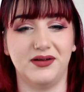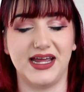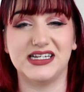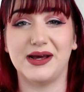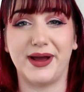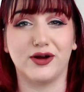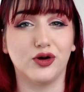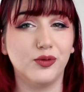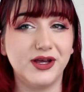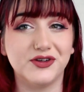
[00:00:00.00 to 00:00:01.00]

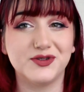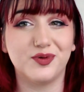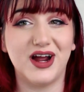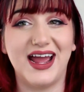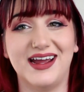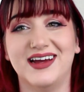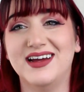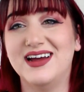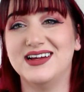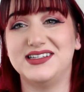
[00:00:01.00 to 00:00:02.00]
antimicrobial spray,
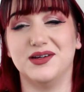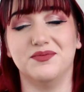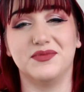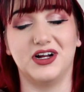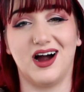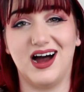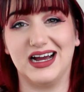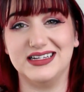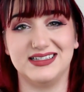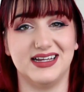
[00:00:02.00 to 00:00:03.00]
some
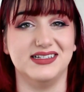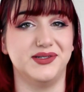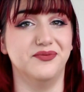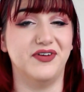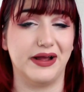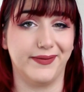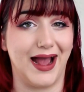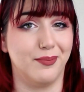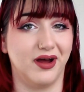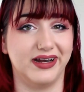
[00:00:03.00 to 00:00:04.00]
gauze, and some vet
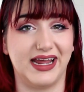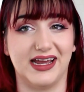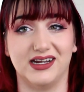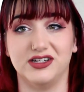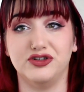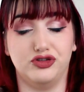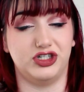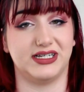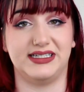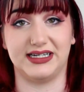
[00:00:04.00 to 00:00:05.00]
wrap on hand
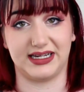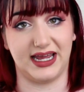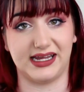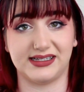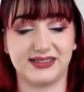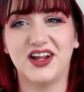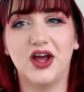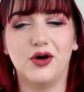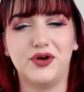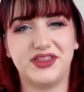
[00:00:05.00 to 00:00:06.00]
just in case.
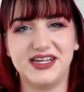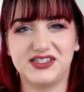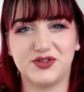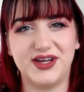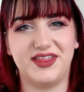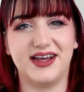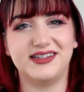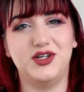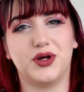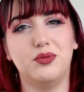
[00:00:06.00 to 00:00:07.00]
With these 3
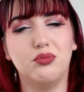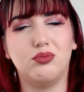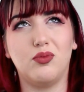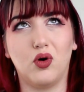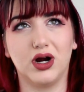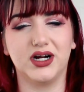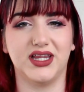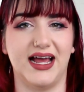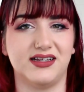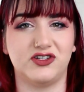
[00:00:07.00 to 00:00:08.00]
things, you can more or
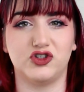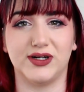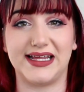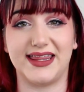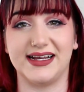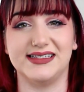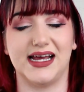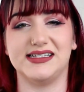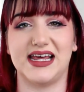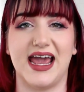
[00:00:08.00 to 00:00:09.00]
less treat things
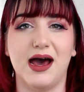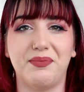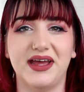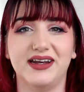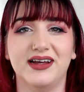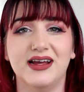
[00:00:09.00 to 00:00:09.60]
as they happen,